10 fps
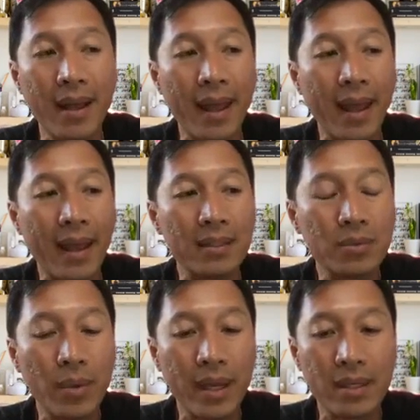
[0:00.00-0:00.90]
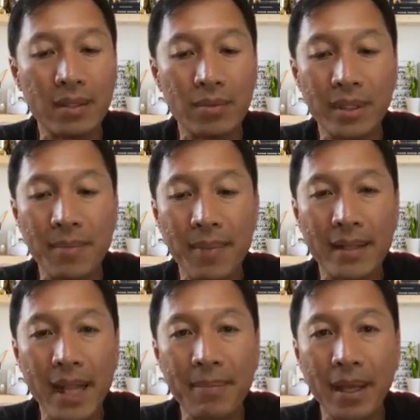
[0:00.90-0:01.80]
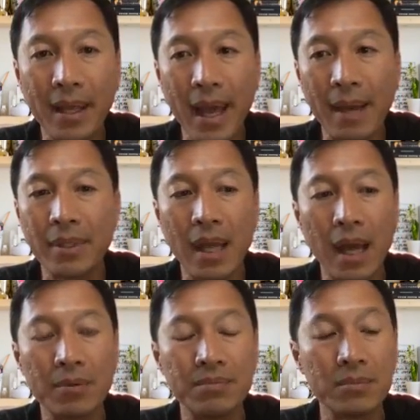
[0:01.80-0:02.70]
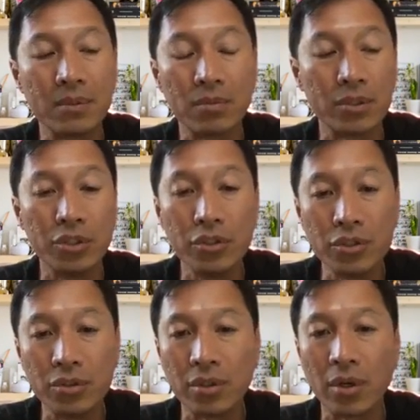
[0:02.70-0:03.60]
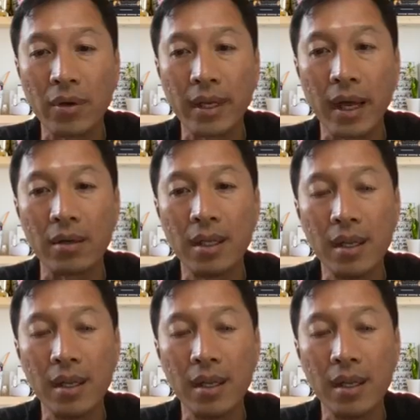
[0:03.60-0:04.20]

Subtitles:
And when the pandemic happened, I was used to going out.